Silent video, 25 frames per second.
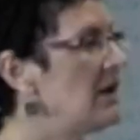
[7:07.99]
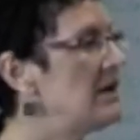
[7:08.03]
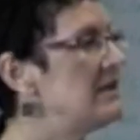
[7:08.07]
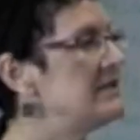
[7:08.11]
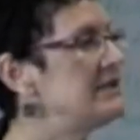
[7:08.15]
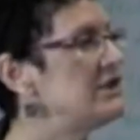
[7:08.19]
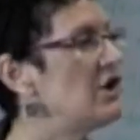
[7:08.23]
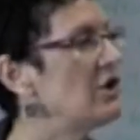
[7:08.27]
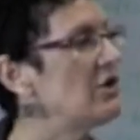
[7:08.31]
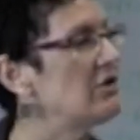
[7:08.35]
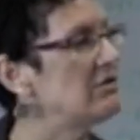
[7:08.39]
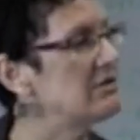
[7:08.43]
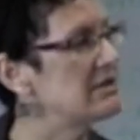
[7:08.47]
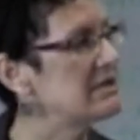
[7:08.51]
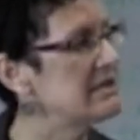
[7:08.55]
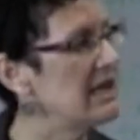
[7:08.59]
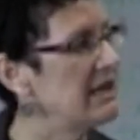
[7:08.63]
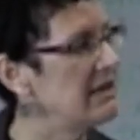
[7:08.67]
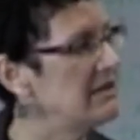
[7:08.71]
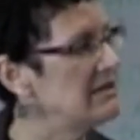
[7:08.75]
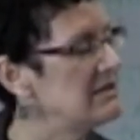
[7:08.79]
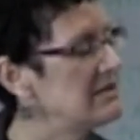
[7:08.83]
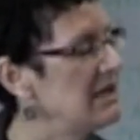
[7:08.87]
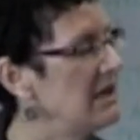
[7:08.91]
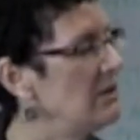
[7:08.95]
circle
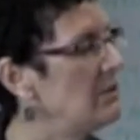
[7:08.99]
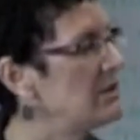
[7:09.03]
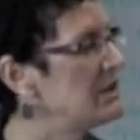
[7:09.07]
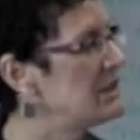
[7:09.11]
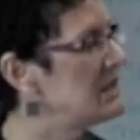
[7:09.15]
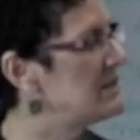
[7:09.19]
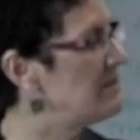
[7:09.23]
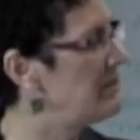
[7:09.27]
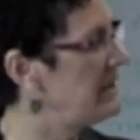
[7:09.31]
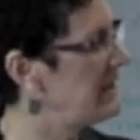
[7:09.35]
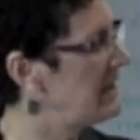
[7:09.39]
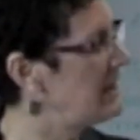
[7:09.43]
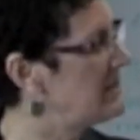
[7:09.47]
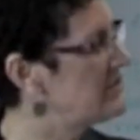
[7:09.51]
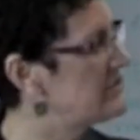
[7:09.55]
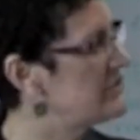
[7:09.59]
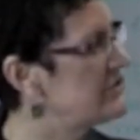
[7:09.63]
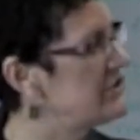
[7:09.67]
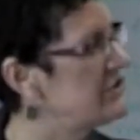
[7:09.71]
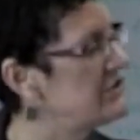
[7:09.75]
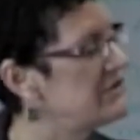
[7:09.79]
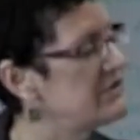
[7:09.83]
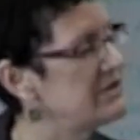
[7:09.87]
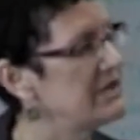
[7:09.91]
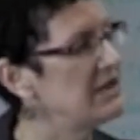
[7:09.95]
sentencing, which has been
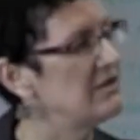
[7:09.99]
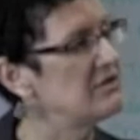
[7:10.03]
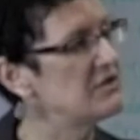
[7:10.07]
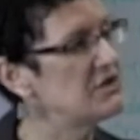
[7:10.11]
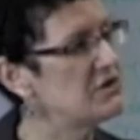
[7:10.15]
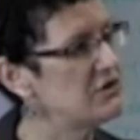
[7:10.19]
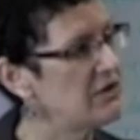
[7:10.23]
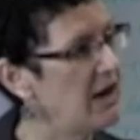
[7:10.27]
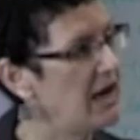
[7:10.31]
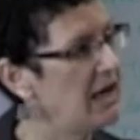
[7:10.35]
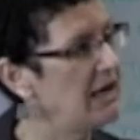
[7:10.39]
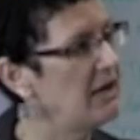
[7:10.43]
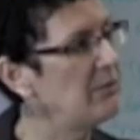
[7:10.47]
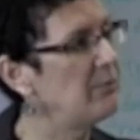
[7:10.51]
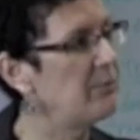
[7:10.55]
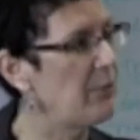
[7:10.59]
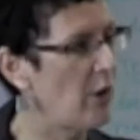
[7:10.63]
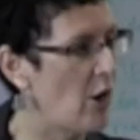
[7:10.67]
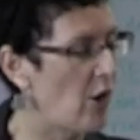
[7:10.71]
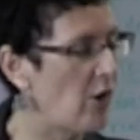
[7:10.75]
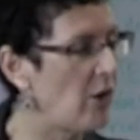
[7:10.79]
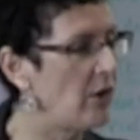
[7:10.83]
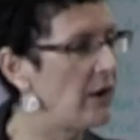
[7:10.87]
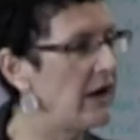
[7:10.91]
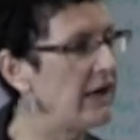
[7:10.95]
introduced in Australia,
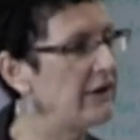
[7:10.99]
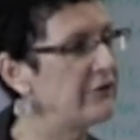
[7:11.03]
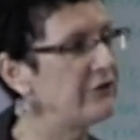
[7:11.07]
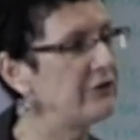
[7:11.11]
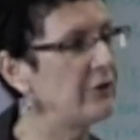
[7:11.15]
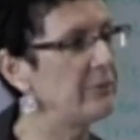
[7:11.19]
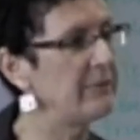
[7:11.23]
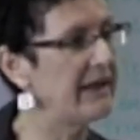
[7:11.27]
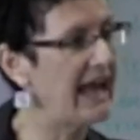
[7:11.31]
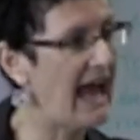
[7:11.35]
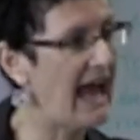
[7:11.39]
borrowing from